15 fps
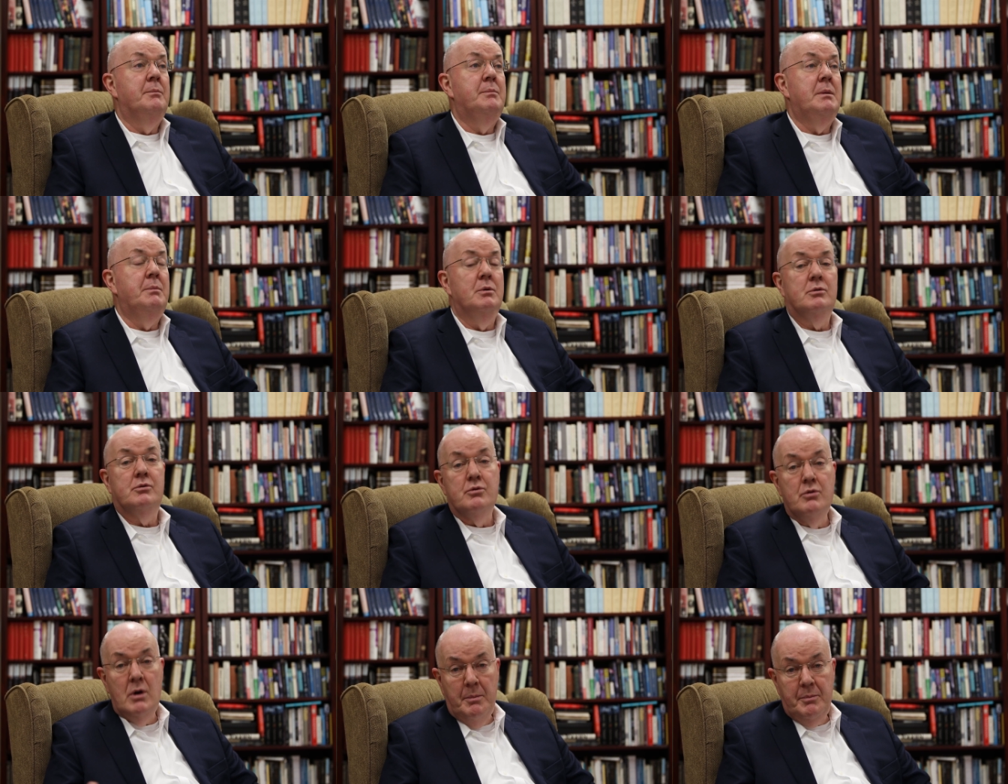People who
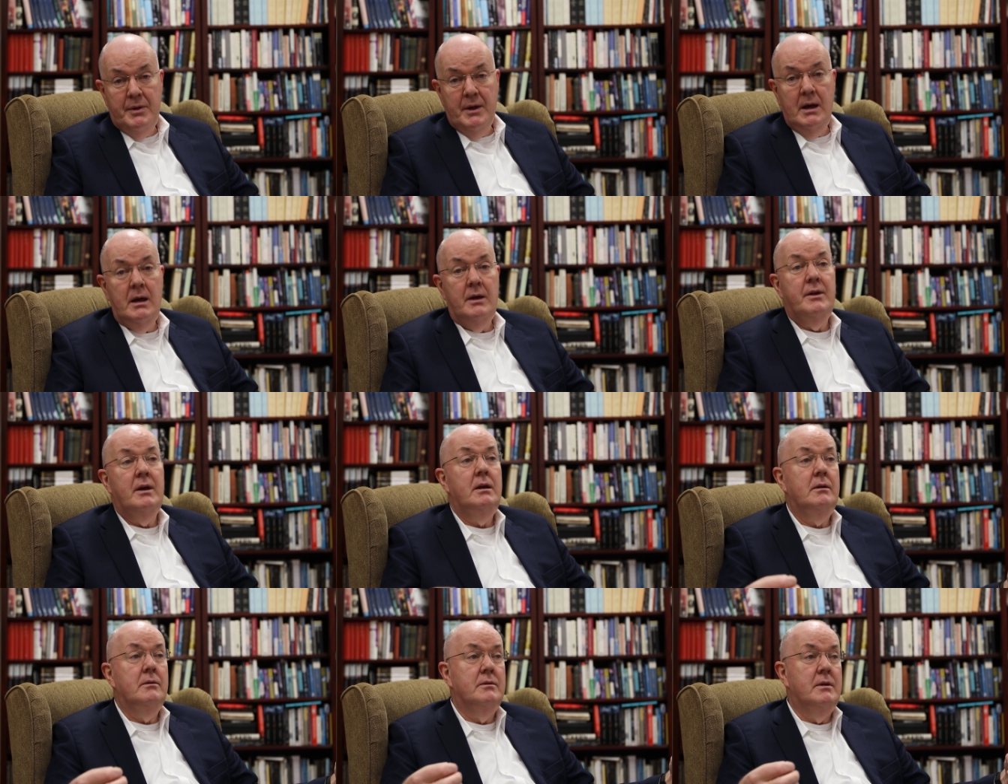grew up there,
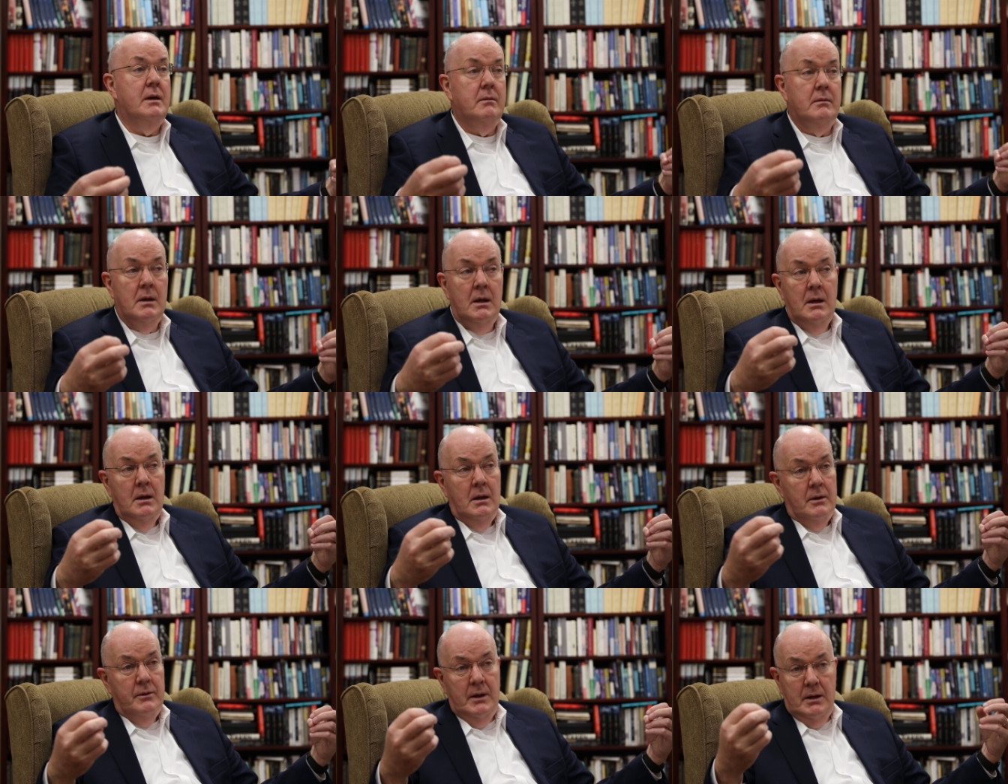they
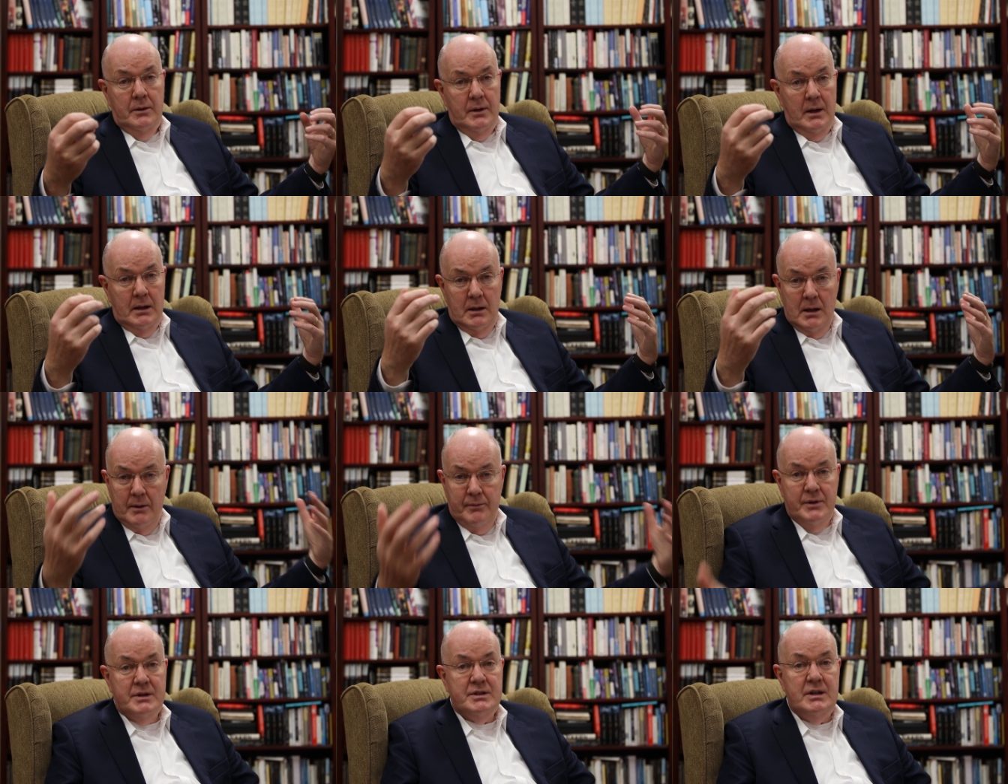
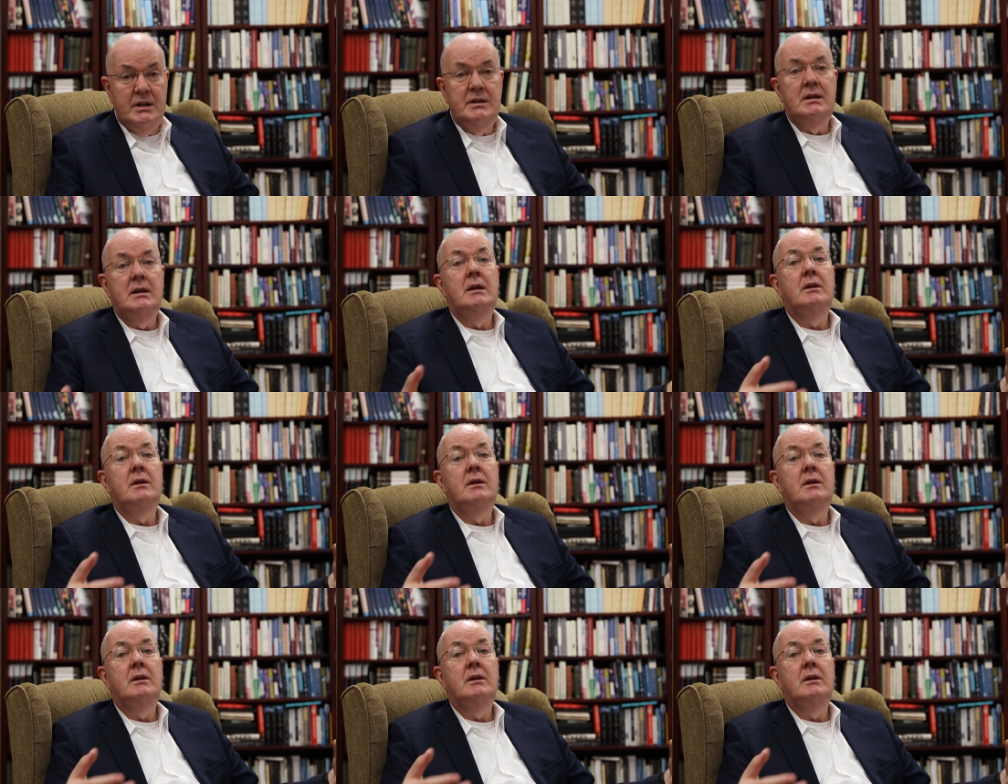love the city.